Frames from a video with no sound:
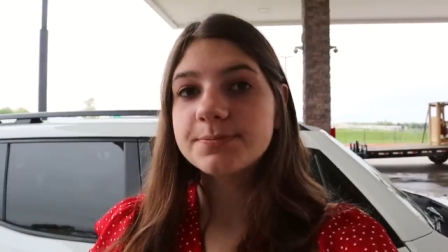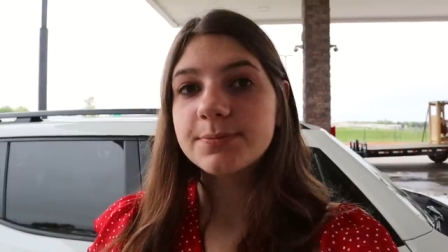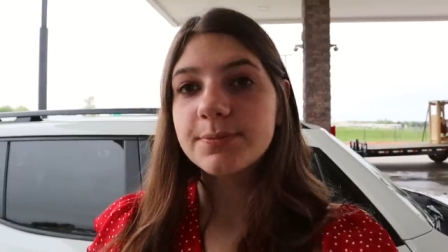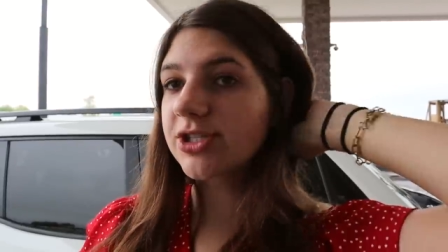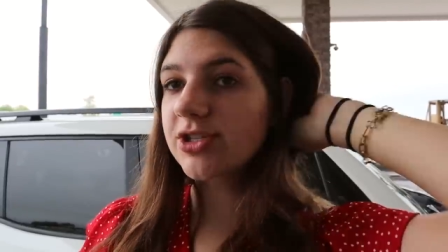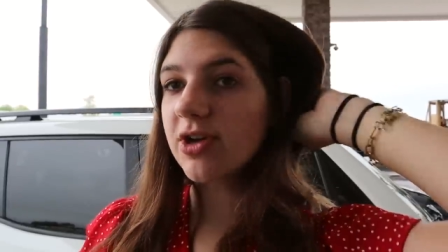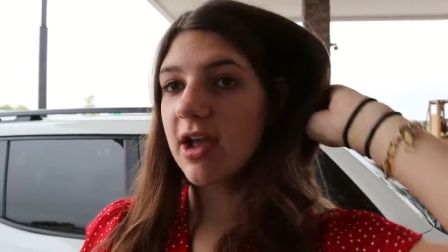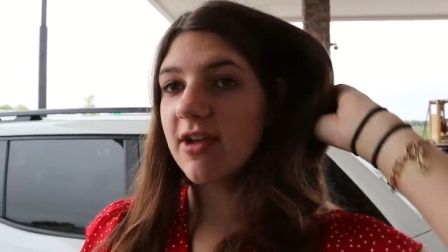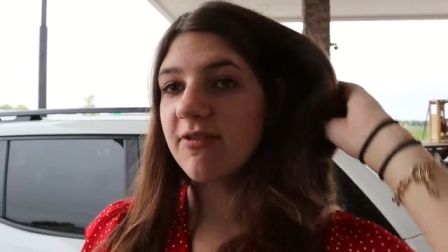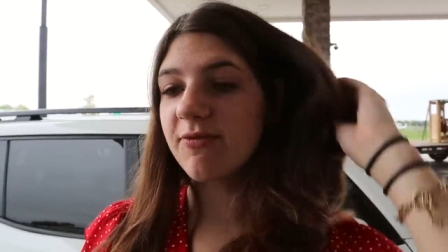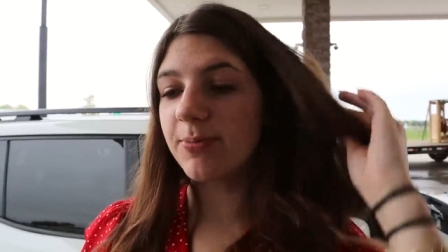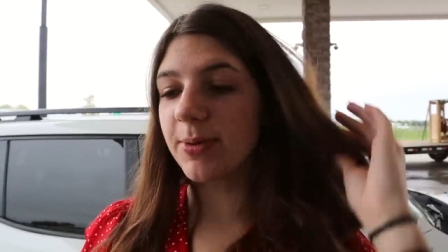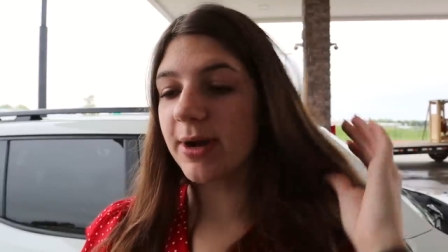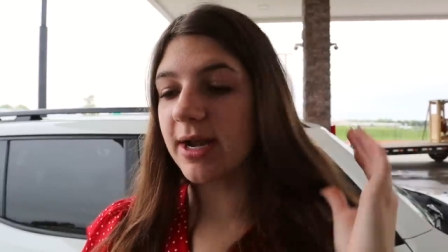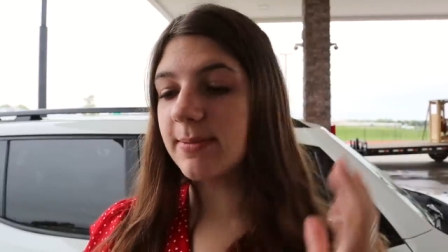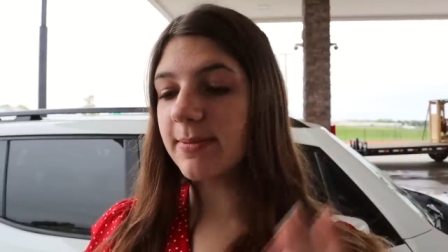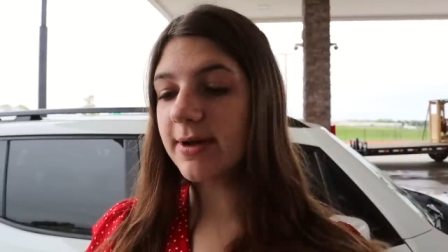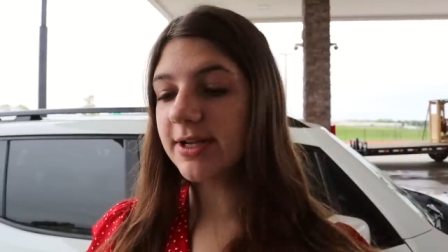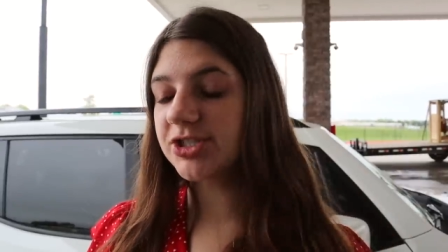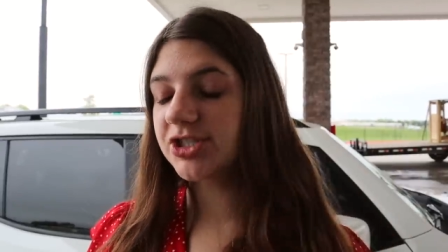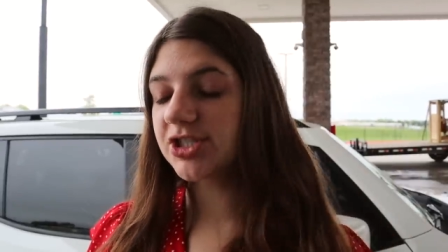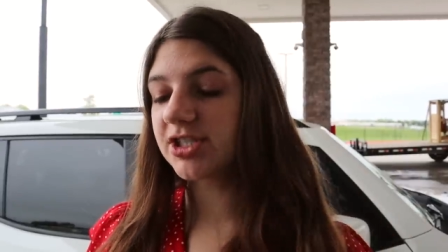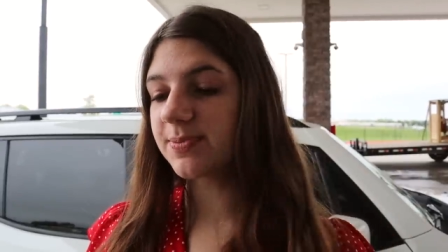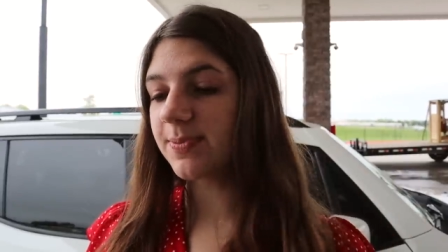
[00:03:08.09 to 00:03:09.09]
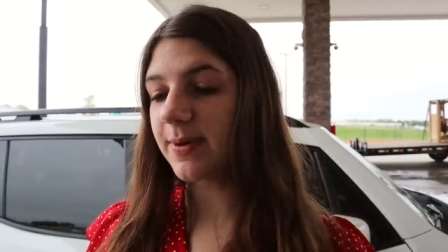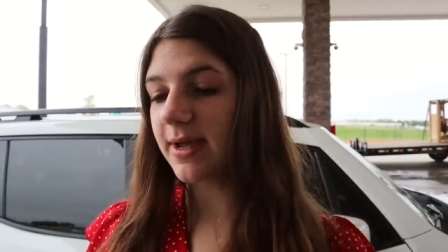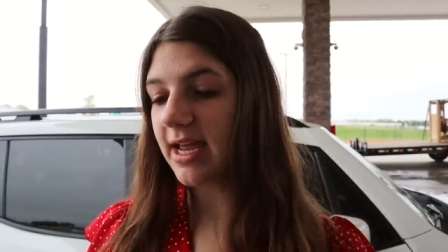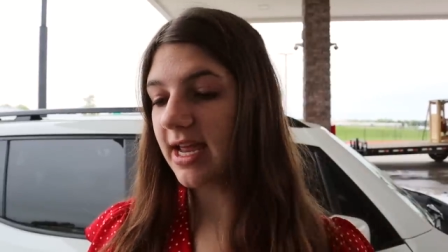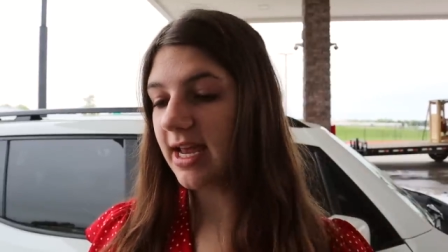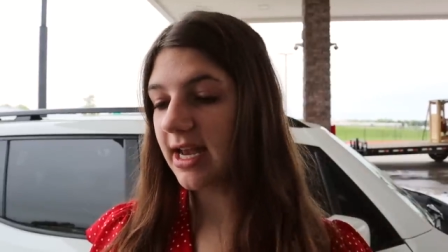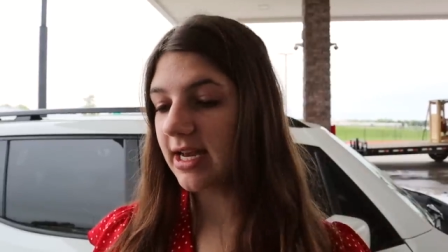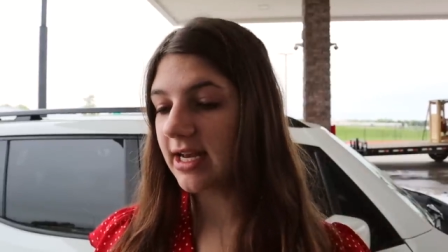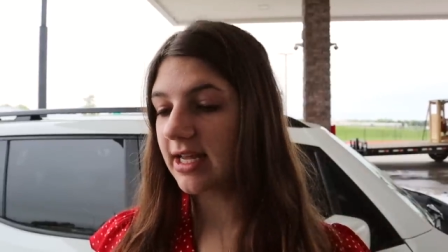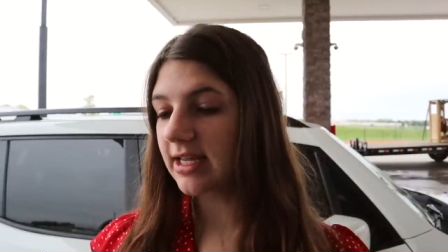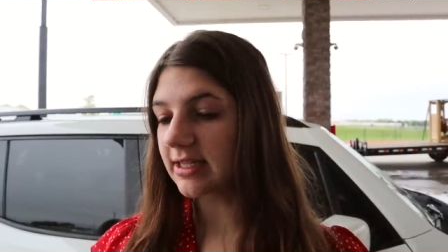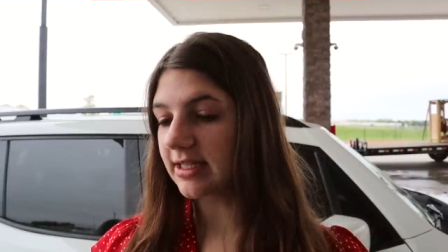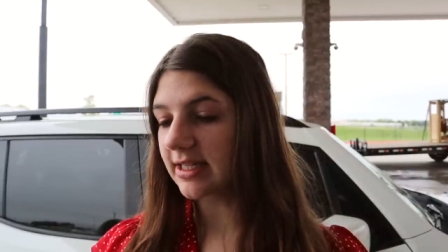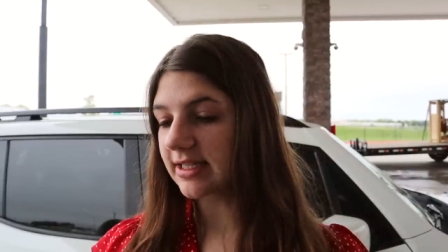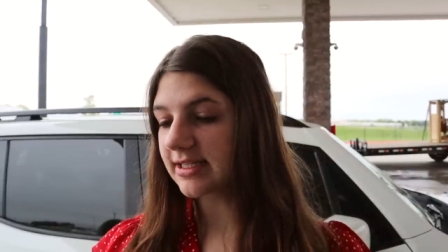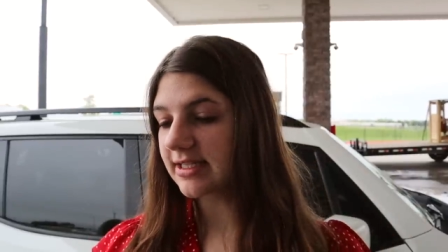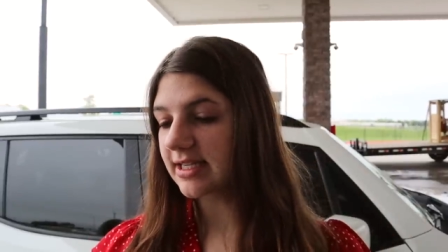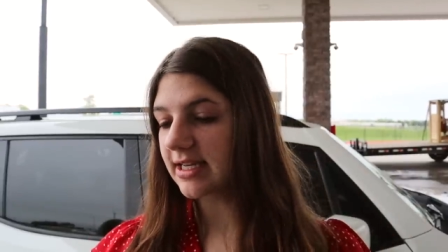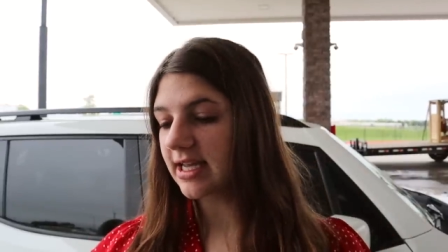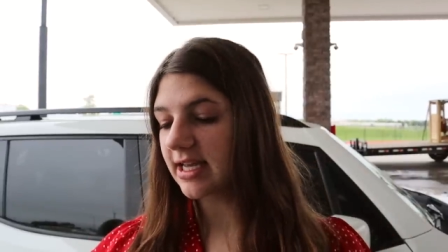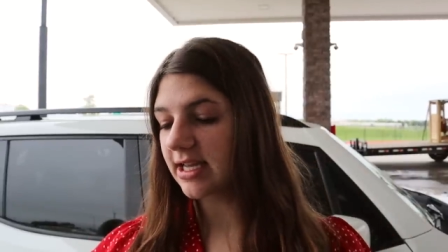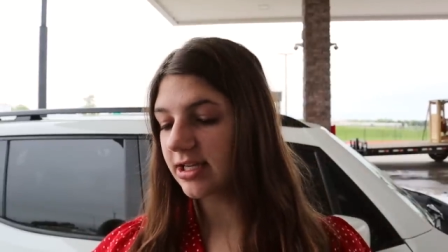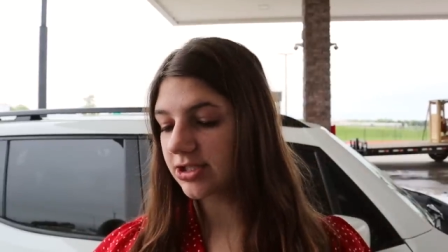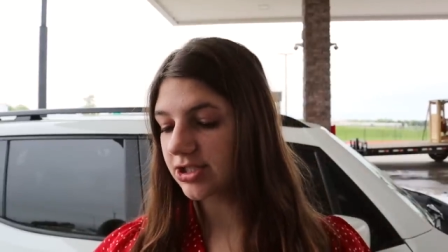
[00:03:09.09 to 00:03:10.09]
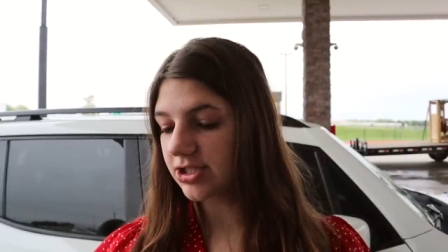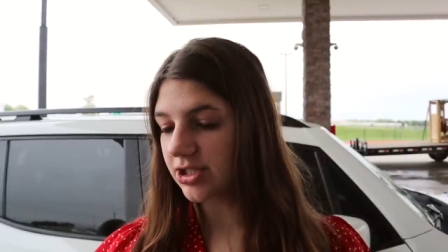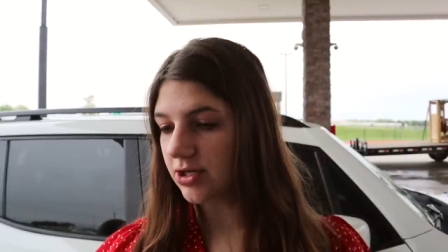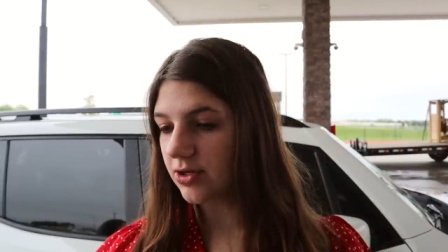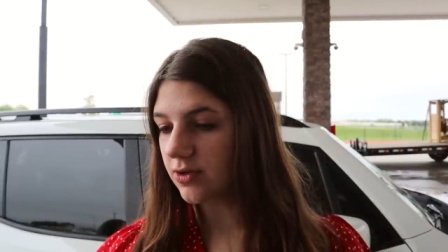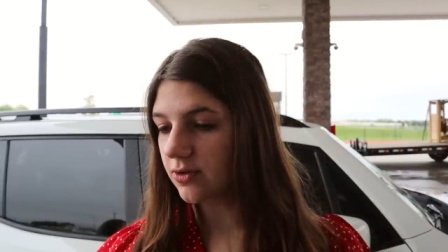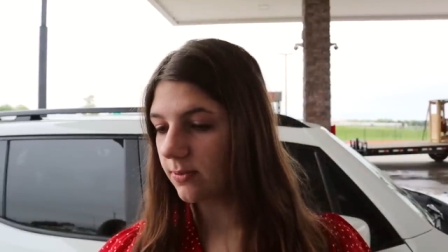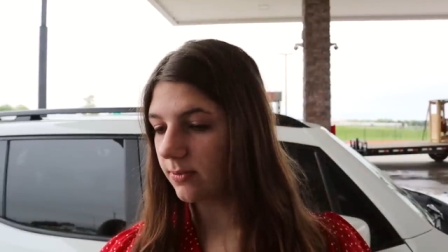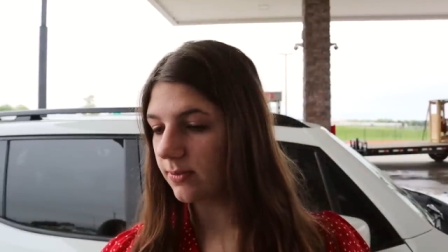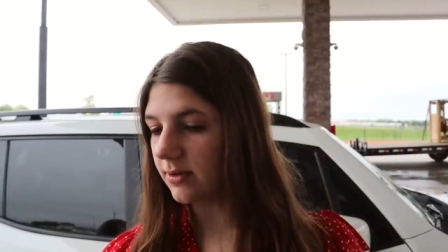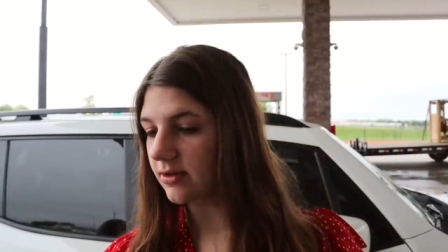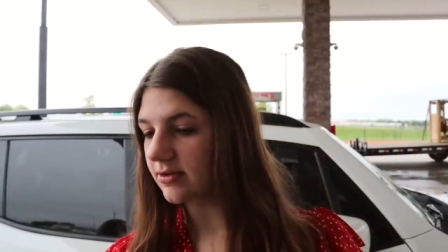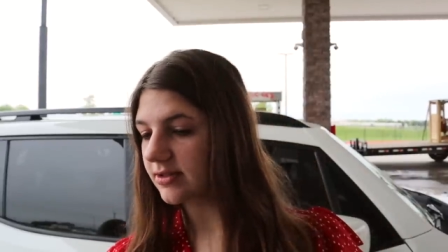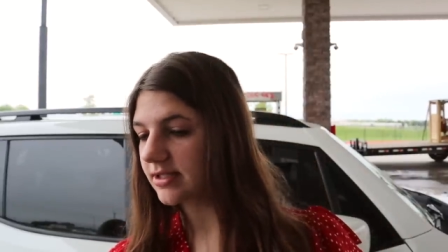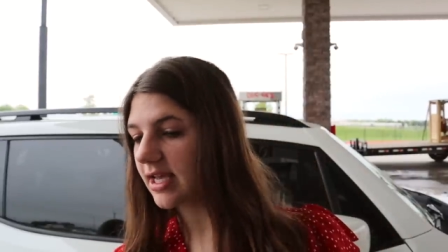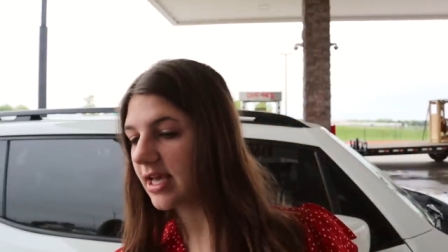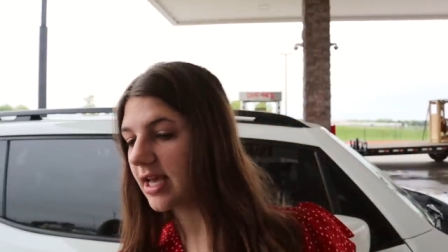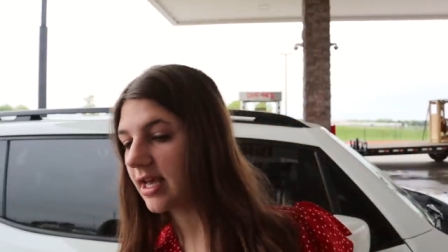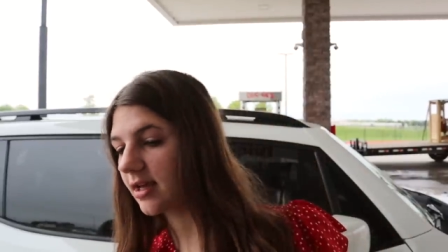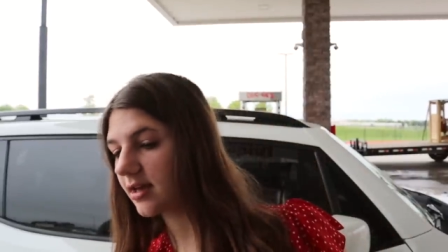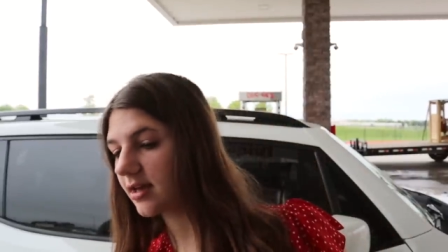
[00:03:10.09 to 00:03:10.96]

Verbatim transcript: so I've pretty much just been listening to music.